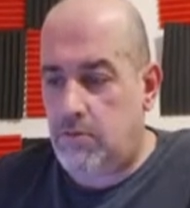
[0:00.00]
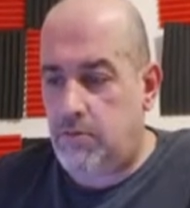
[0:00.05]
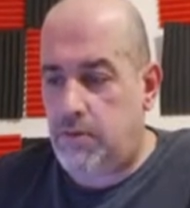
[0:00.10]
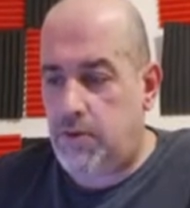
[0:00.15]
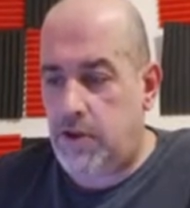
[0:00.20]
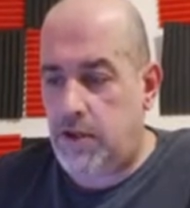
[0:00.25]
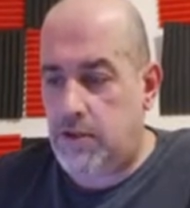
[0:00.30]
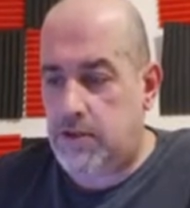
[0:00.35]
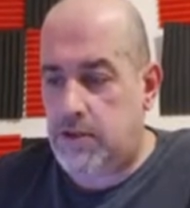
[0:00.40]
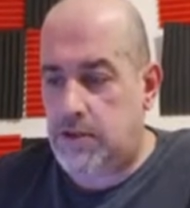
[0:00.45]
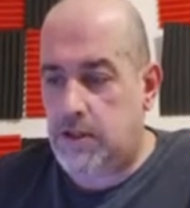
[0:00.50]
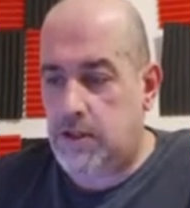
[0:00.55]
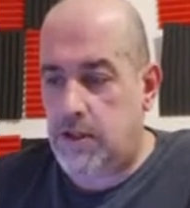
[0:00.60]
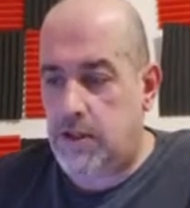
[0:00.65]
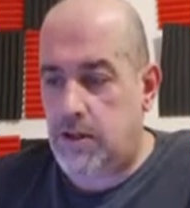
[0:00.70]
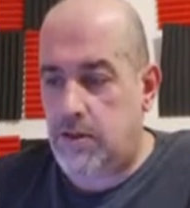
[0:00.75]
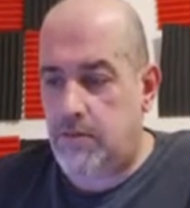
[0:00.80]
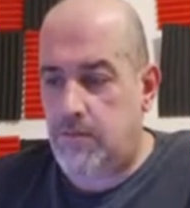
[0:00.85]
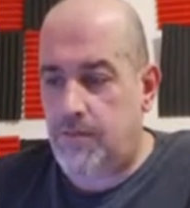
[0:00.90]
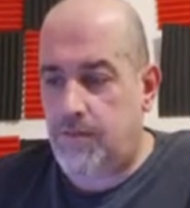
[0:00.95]
But
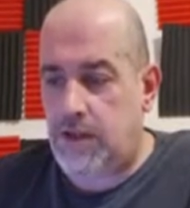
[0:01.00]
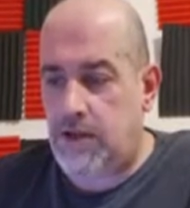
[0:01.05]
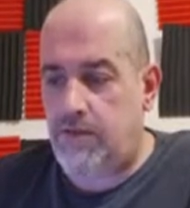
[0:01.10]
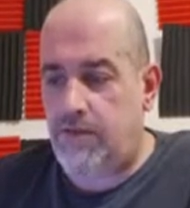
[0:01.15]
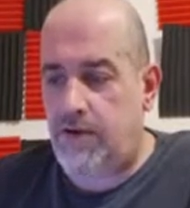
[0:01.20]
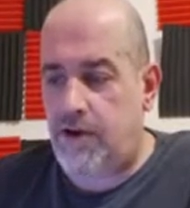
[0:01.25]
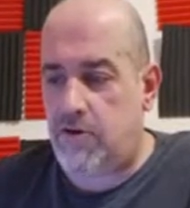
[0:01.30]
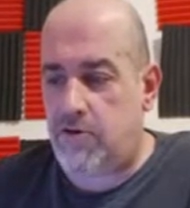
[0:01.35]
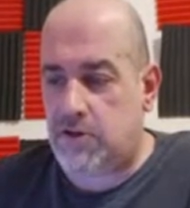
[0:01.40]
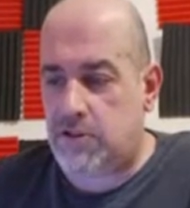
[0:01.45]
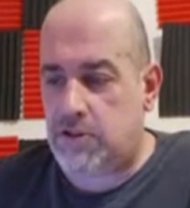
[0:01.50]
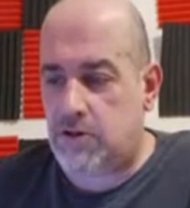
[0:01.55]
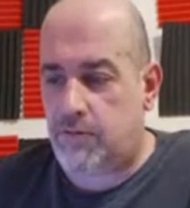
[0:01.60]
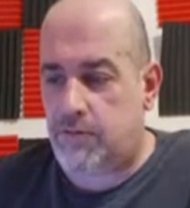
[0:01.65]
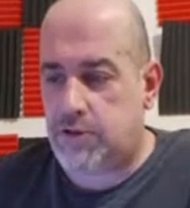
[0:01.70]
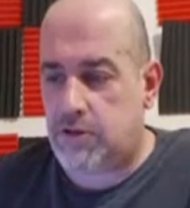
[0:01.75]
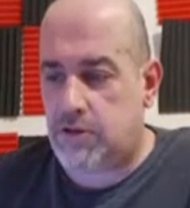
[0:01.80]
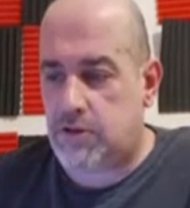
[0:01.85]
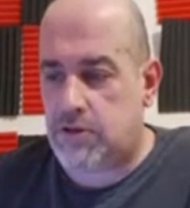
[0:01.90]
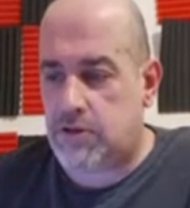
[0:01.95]
there are various
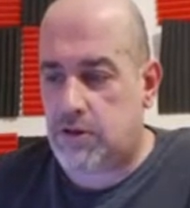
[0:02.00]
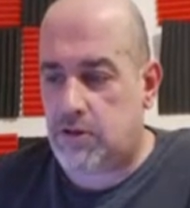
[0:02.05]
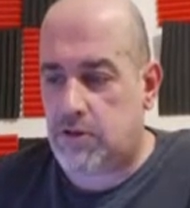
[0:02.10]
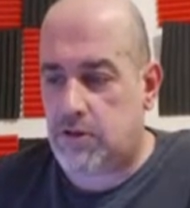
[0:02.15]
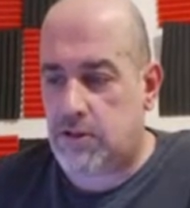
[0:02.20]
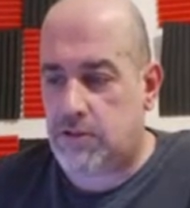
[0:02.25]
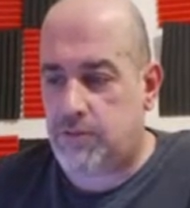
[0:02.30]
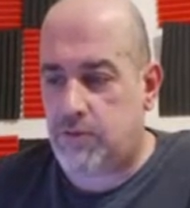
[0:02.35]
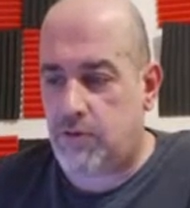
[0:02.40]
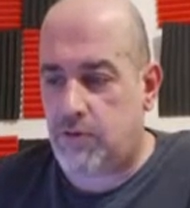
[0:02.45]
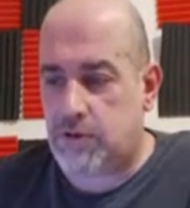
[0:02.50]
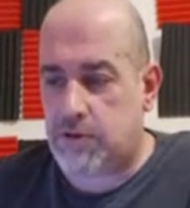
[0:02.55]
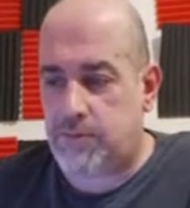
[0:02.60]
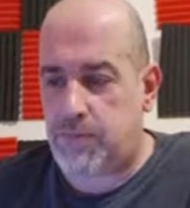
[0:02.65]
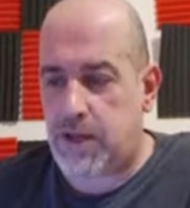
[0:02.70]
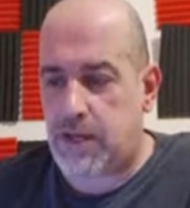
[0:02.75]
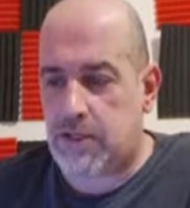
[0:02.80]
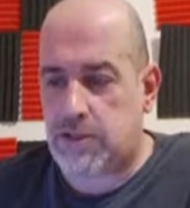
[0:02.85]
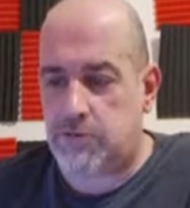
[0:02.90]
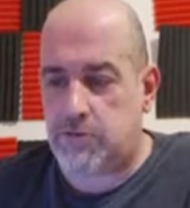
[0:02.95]
options on the sports
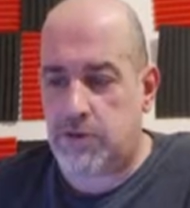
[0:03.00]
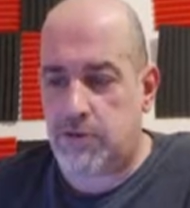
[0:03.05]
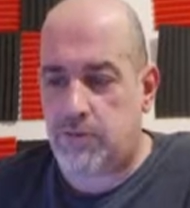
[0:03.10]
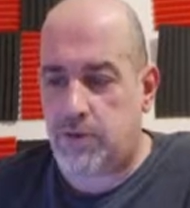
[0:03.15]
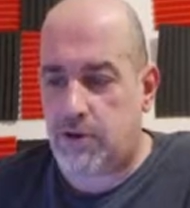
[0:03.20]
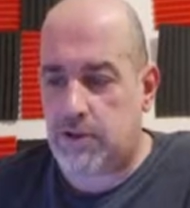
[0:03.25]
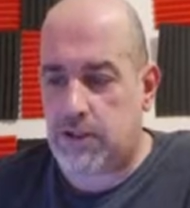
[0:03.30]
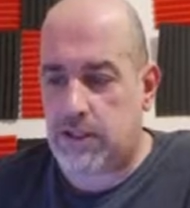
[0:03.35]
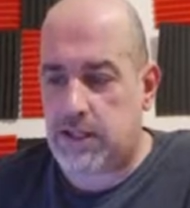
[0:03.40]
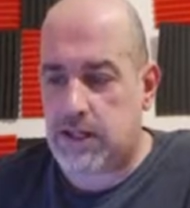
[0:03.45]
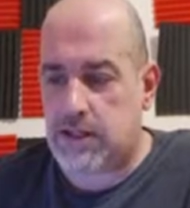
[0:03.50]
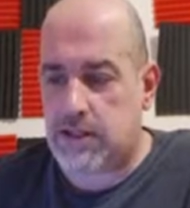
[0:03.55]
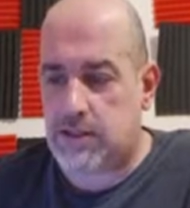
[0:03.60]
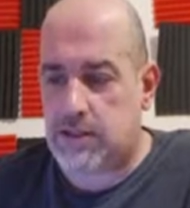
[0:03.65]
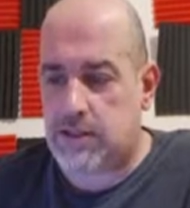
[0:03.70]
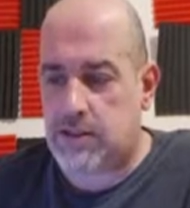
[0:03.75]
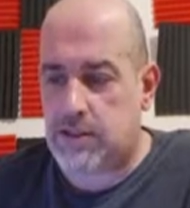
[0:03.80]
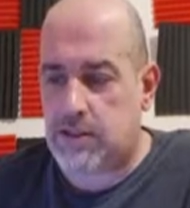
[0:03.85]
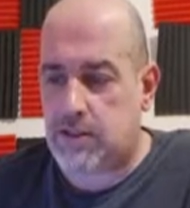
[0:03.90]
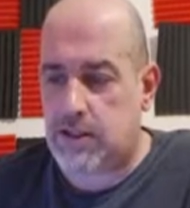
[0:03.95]
specs with the body
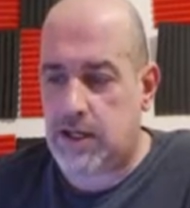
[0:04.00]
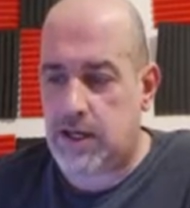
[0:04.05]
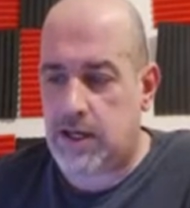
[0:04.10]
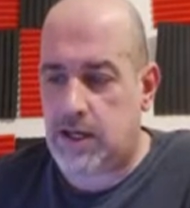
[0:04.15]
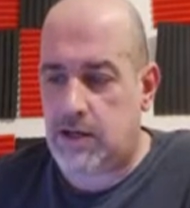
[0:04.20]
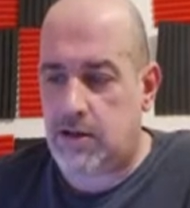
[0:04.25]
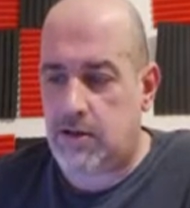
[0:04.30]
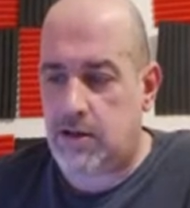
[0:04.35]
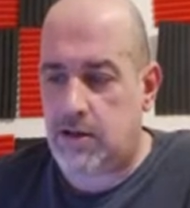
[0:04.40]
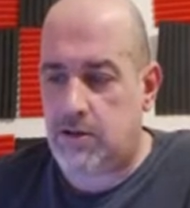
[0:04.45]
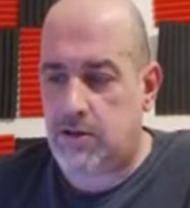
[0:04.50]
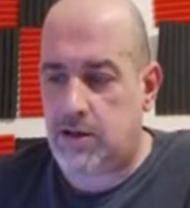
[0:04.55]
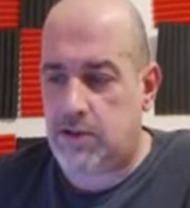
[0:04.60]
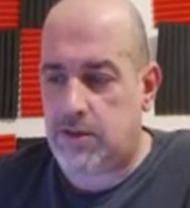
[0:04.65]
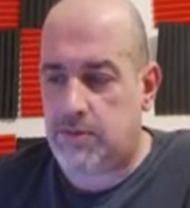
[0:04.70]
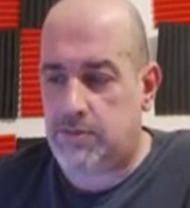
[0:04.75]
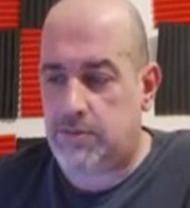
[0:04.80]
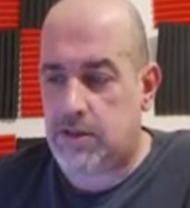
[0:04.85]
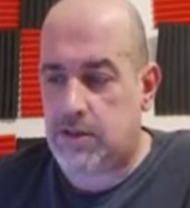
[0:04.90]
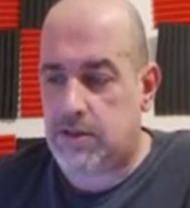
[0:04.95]
kits and the
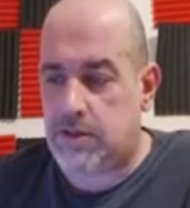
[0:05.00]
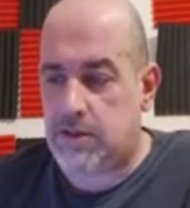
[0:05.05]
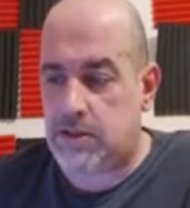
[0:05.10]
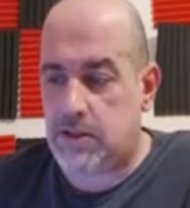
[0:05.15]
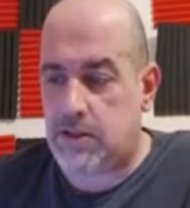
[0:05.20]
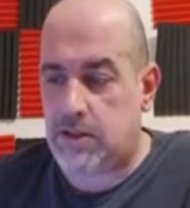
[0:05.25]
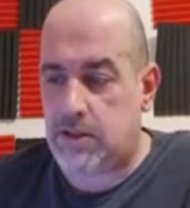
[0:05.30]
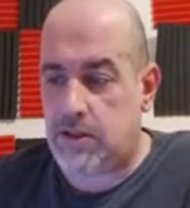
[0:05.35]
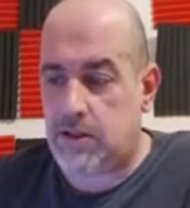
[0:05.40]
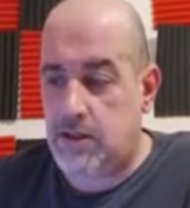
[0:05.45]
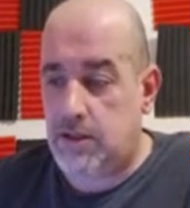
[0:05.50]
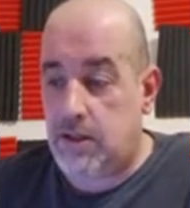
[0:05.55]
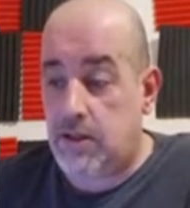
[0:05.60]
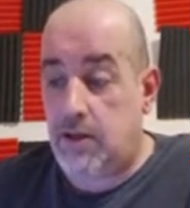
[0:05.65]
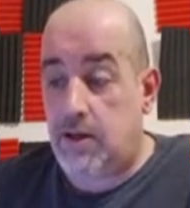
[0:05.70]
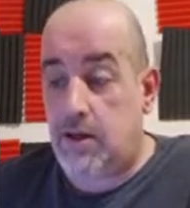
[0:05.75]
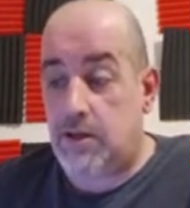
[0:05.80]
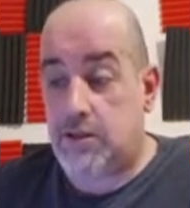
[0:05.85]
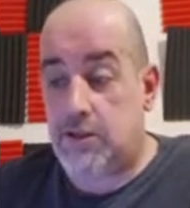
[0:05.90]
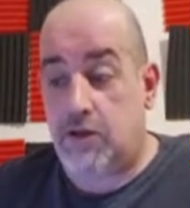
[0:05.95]
alloys. But
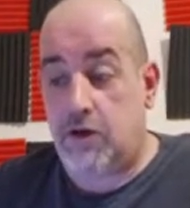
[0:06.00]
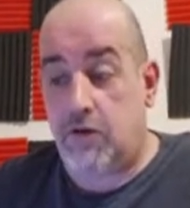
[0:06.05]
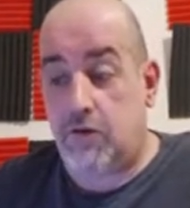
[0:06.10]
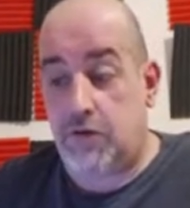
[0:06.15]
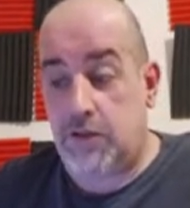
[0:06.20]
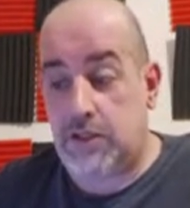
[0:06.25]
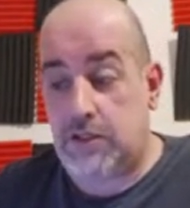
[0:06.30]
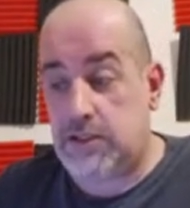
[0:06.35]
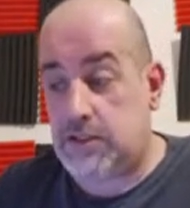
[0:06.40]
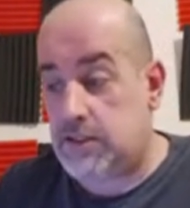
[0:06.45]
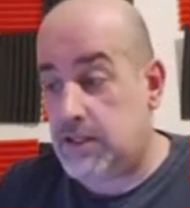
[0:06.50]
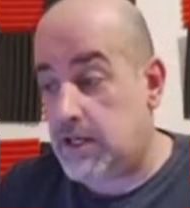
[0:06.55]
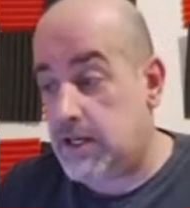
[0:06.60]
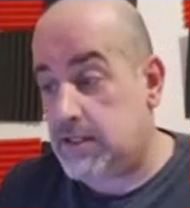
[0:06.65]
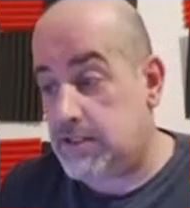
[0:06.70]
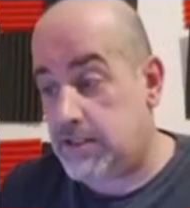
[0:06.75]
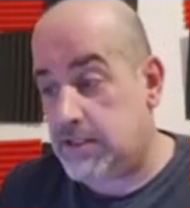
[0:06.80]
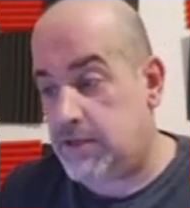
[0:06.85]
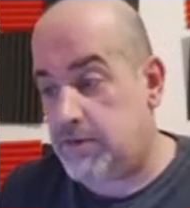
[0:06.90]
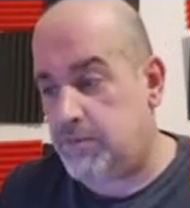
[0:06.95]
so this
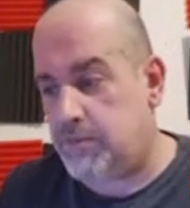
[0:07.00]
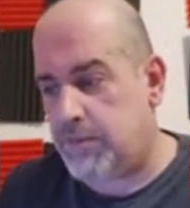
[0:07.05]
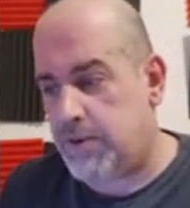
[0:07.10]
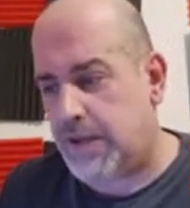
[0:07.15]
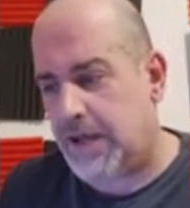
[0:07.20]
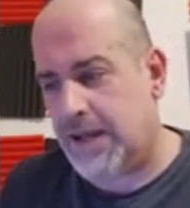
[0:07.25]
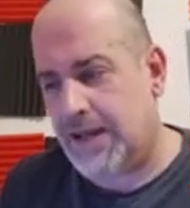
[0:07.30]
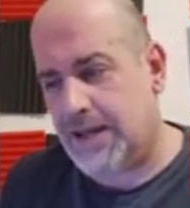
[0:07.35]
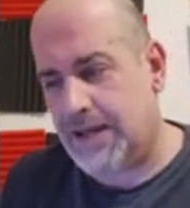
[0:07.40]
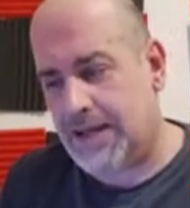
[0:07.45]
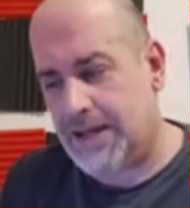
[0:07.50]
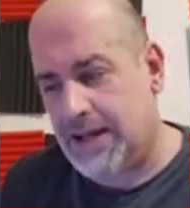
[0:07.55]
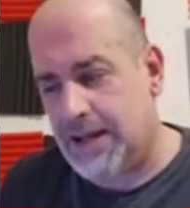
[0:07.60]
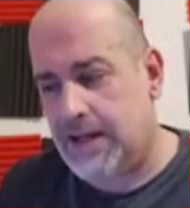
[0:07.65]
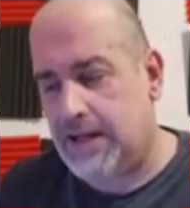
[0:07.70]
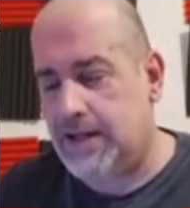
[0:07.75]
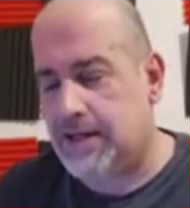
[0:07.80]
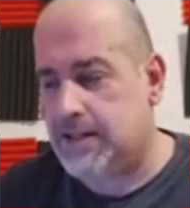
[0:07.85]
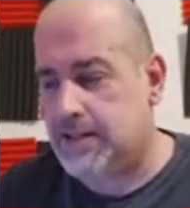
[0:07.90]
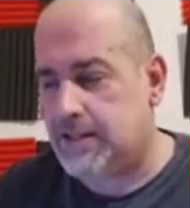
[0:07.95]

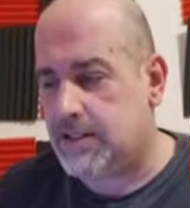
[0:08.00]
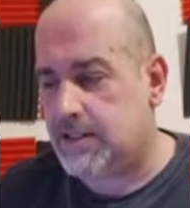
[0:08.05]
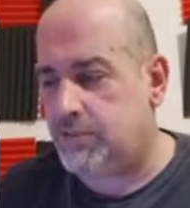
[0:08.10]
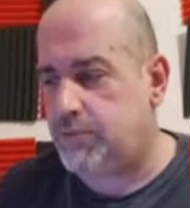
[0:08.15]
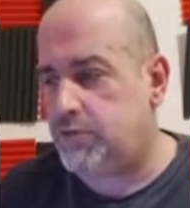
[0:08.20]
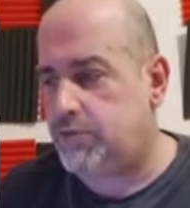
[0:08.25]
clearly isn't as